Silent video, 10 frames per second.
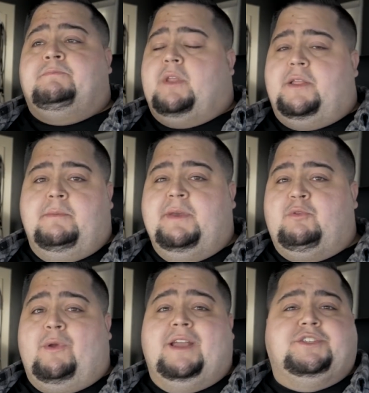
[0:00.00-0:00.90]
on the
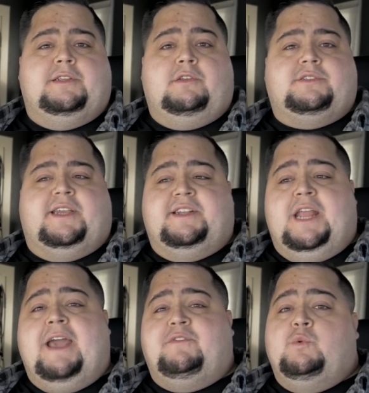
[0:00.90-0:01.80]
mid-range, and it looks like
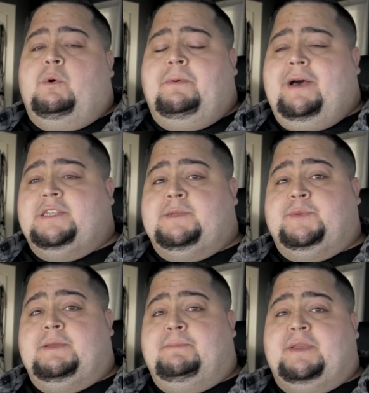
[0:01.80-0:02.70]
Navi will
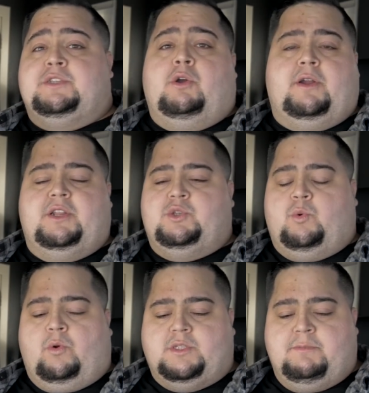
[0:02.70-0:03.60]
possibly be targeted
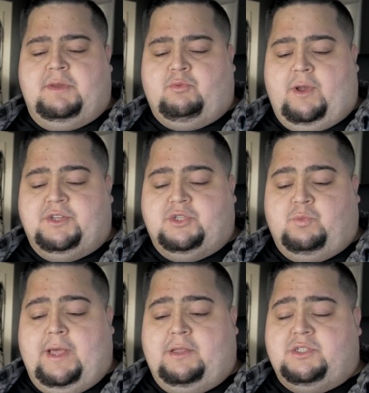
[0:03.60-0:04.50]
towards the mid-range as
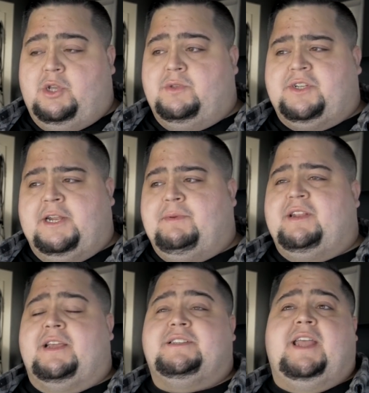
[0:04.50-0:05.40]
well. So it's going to be
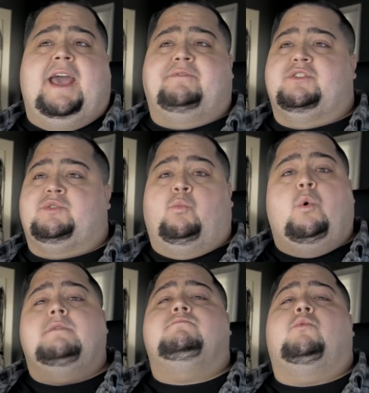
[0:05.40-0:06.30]
nice to have just
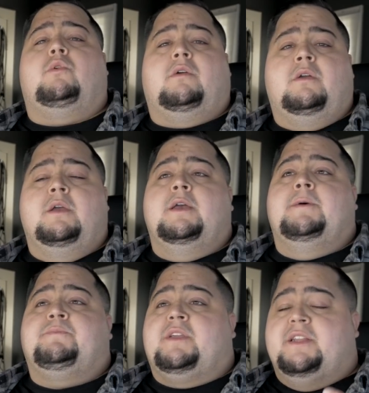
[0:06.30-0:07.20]
one more
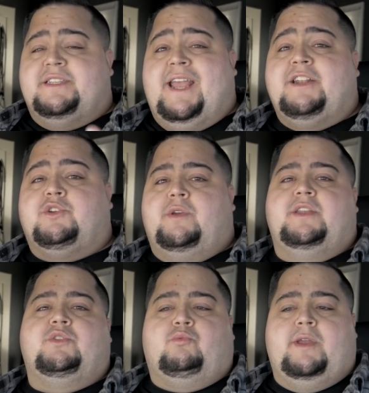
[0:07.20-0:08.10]
contender
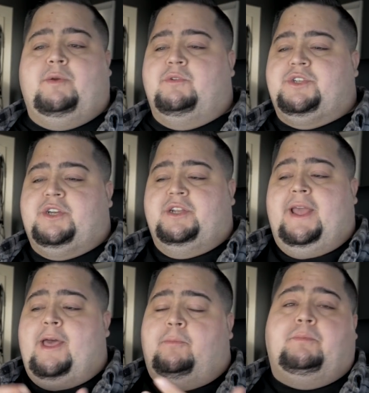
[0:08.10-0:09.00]
in the ring, which could
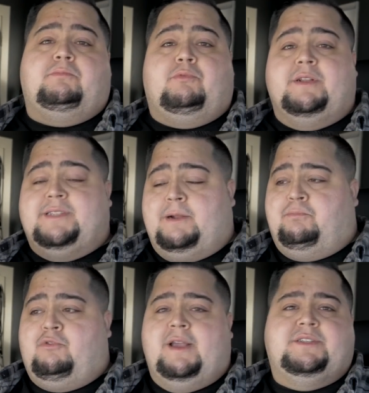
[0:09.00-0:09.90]
help bring down
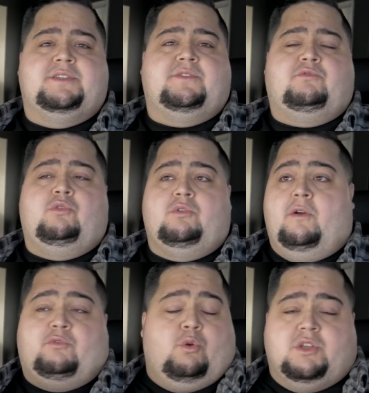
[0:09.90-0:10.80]
prices acro
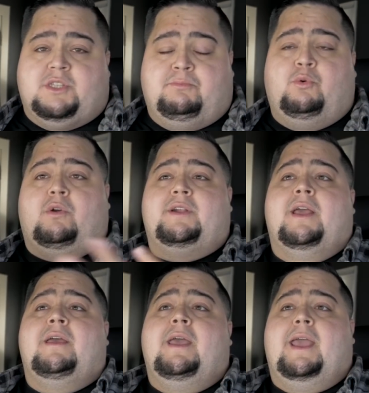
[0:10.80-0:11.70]
across the board.
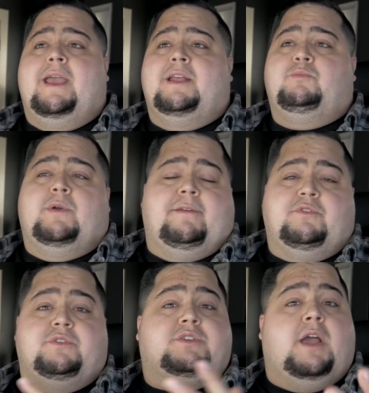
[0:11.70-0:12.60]
And whenever
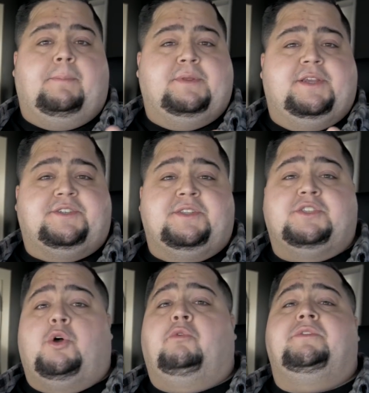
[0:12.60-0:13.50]
there's competition,
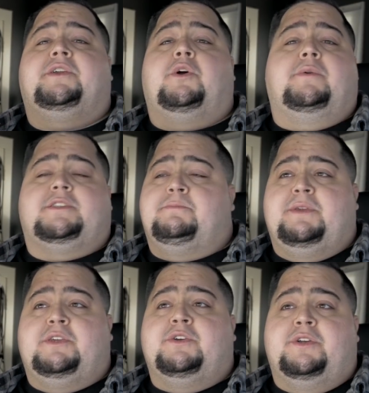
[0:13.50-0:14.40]
that's only going to
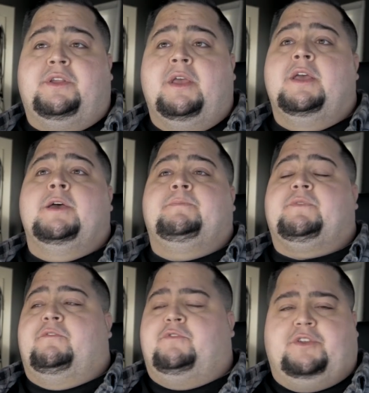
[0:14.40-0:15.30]
be good
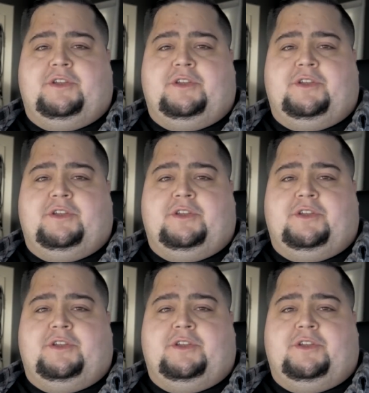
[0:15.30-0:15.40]
for the